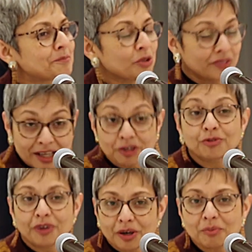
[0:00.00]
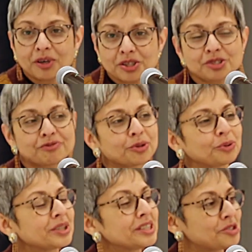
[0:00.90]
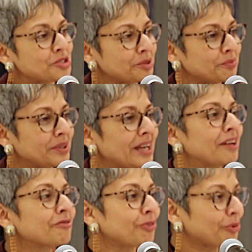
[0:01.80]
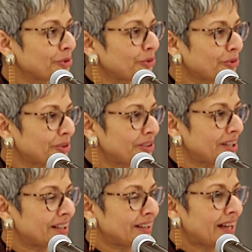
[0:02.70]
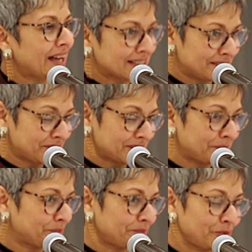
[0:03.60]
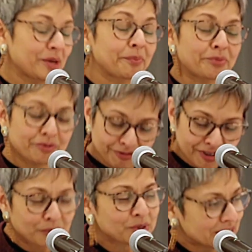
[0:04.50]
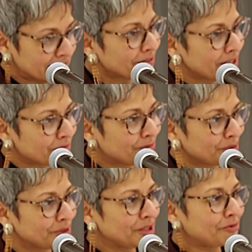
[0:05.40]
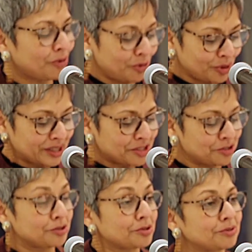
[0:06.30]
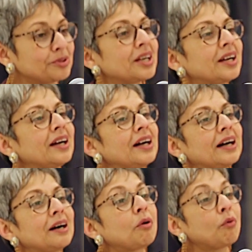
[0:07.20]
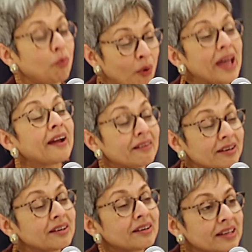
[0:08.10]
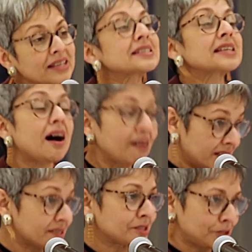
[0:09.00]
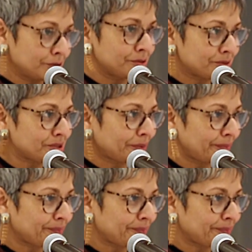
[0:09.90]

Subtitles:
So thank you very much for your leadership and for your activism. We're profoundly grateful for all that you do where it is hardest to do so.